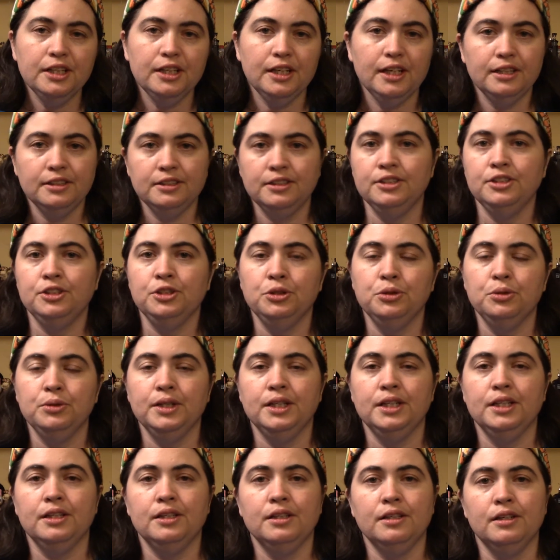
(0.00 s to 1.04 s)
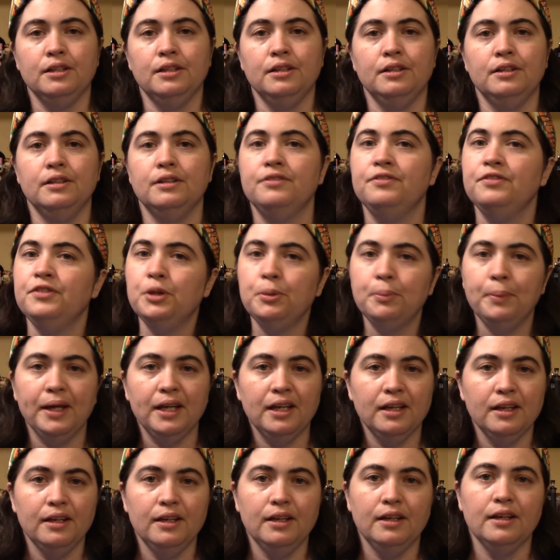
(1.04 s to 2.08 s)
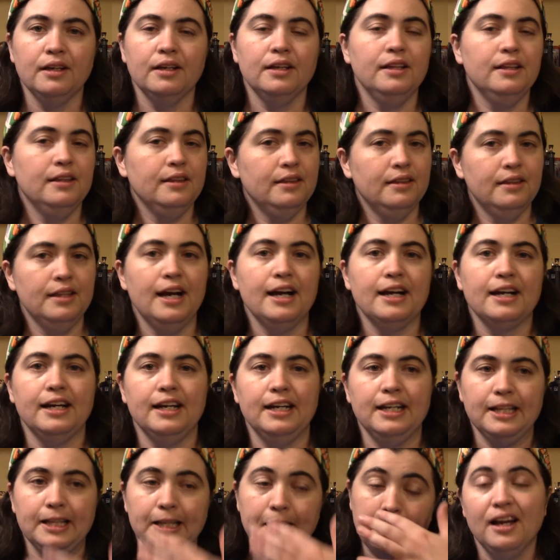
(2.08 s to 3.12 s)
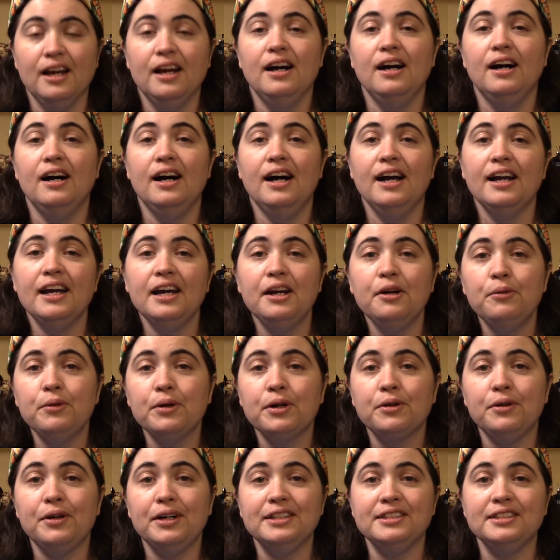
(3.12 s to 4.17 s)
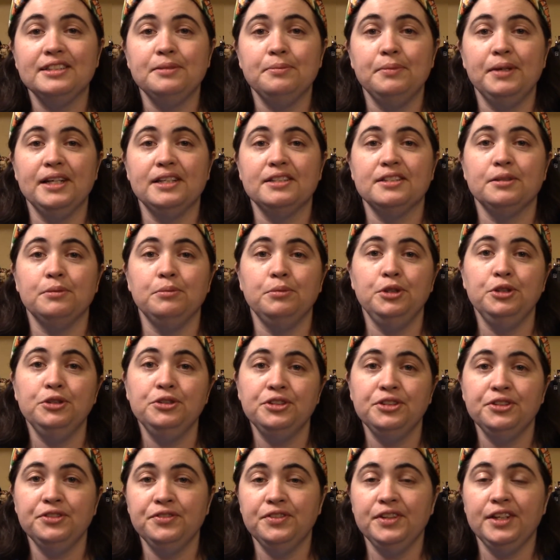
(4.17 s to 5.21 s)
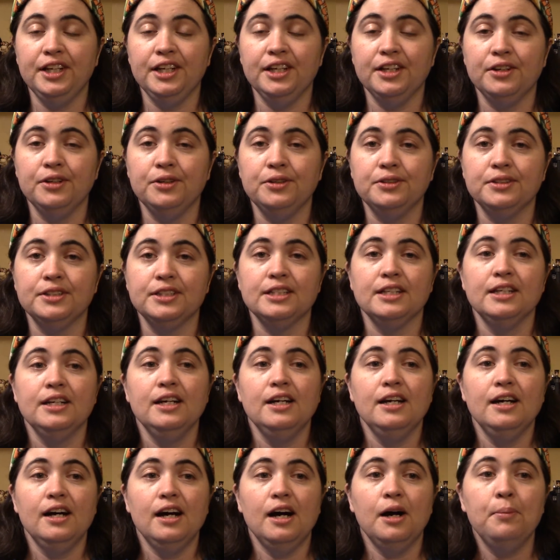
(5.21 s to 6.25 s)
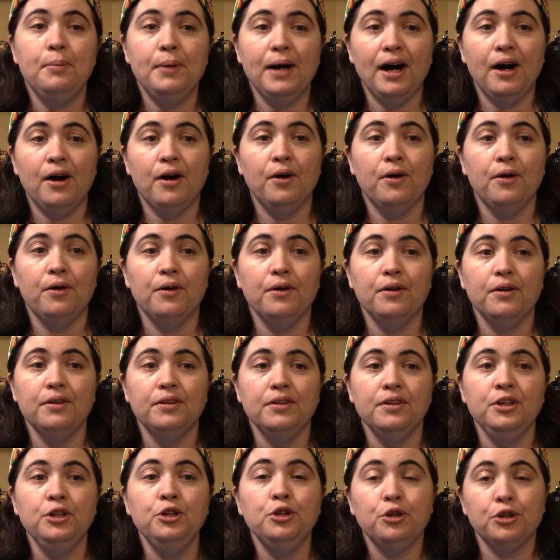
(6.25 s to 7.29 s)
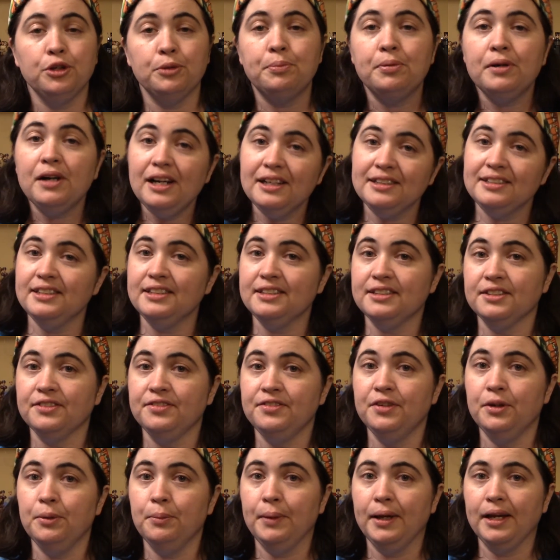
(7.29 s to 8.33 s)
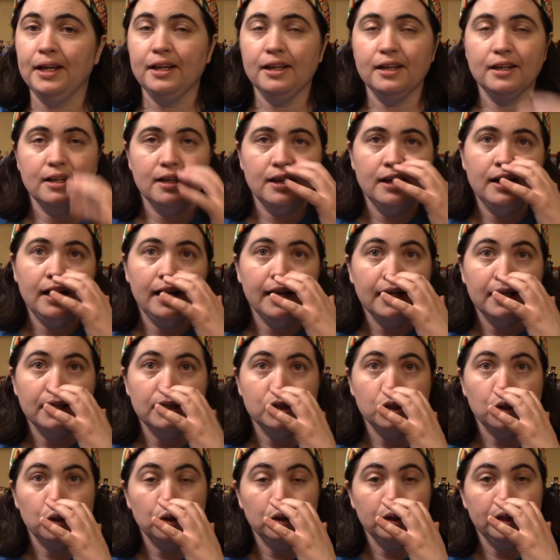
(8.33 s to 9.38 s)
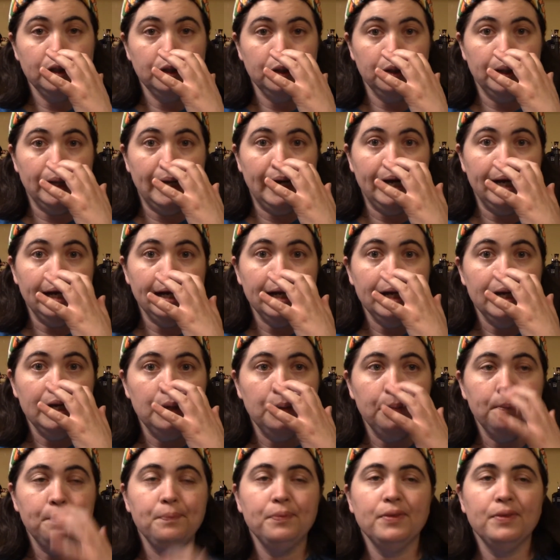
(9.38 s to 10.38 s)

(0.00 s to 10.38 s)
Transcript: has to do with uh, filmmaking and that kind of thing. I got a request to make some YouTube videos about you know the process of filmmaking, and I can totally do that. And